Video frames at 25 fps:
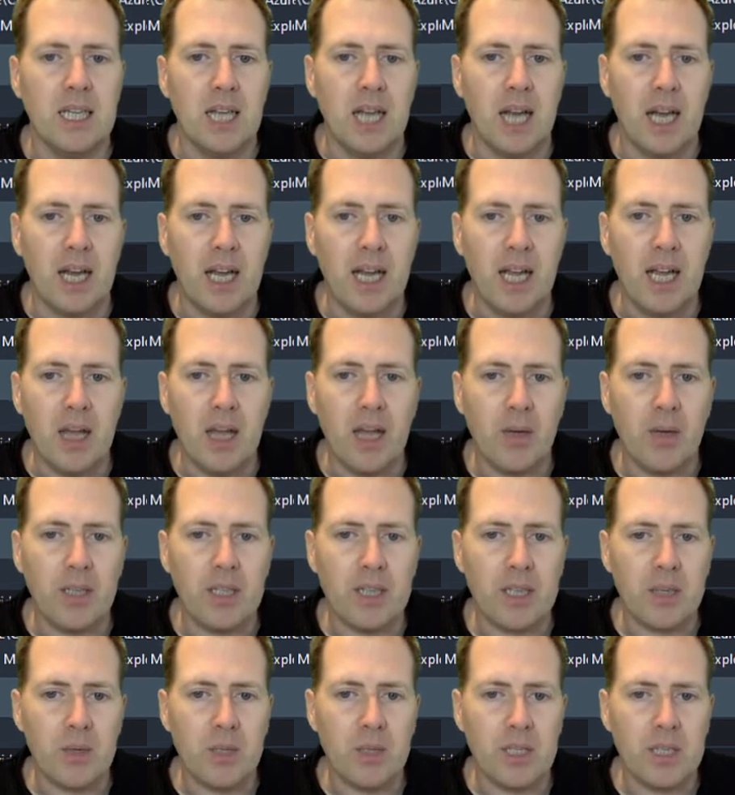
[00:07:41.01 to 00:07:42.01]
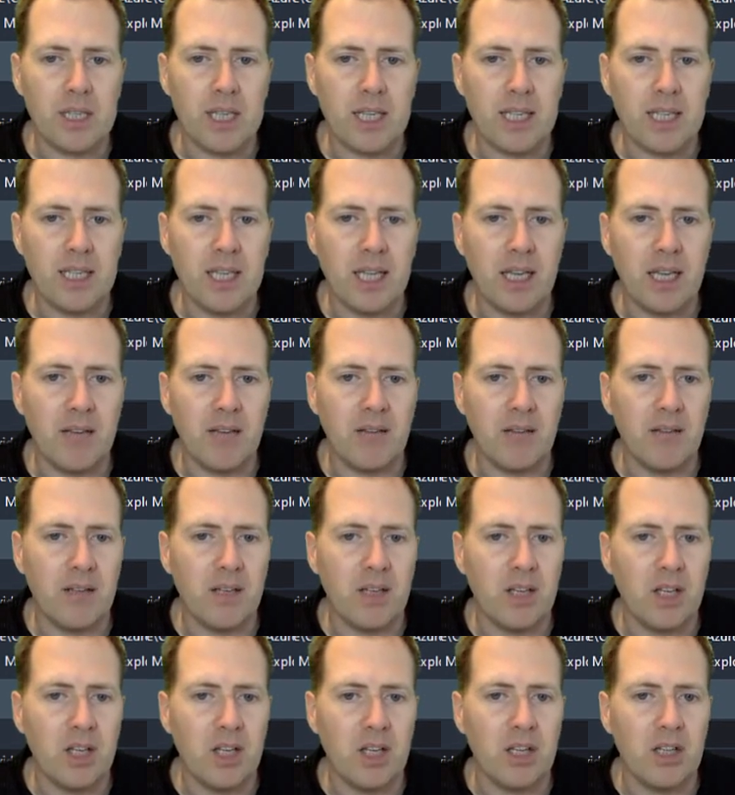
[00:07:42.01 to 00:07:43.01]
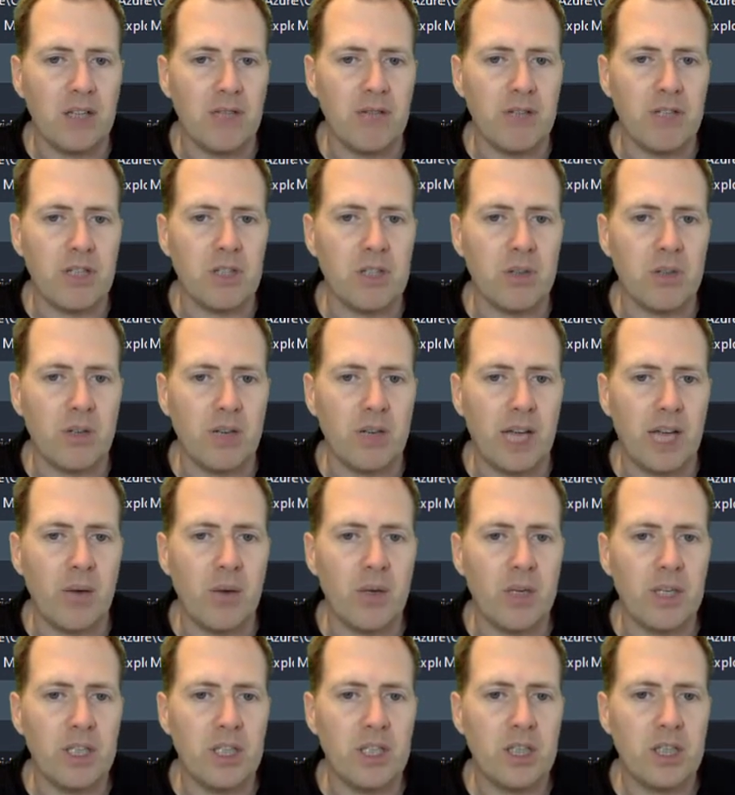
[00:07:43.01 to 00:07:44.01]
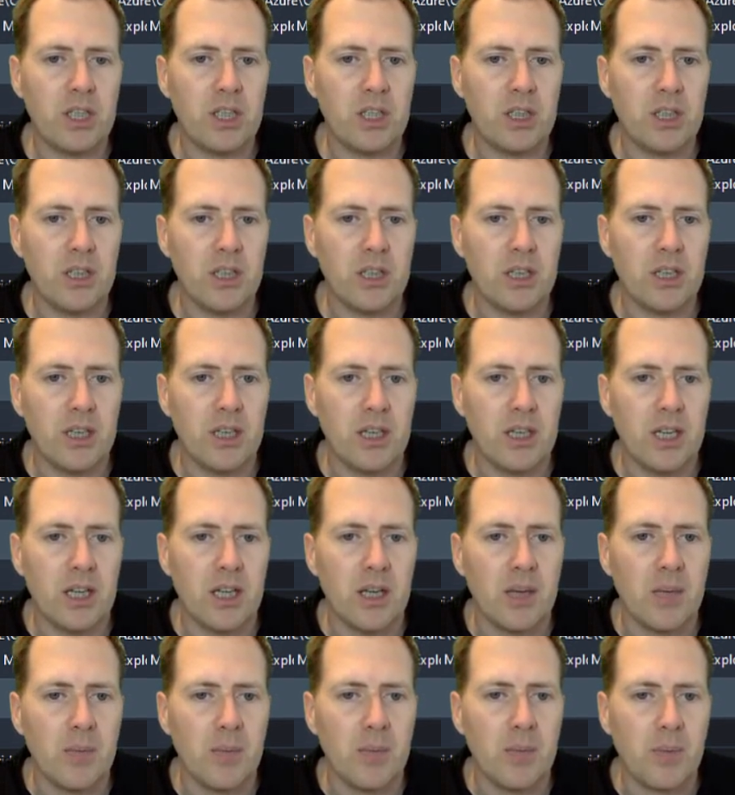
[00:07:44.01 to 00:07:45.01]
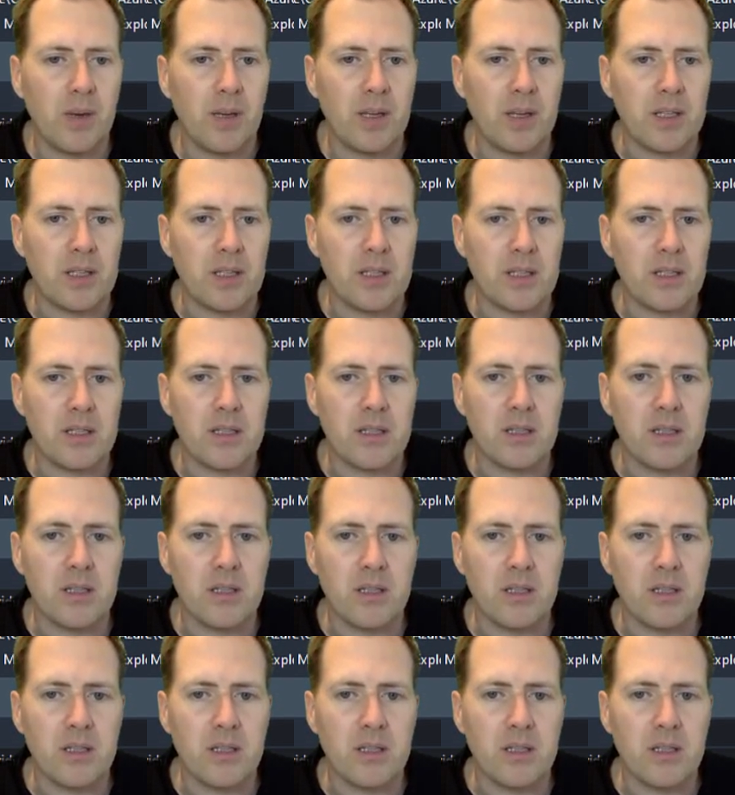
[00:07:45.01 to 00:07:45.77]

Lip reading: And here we can see we just send in the original language plus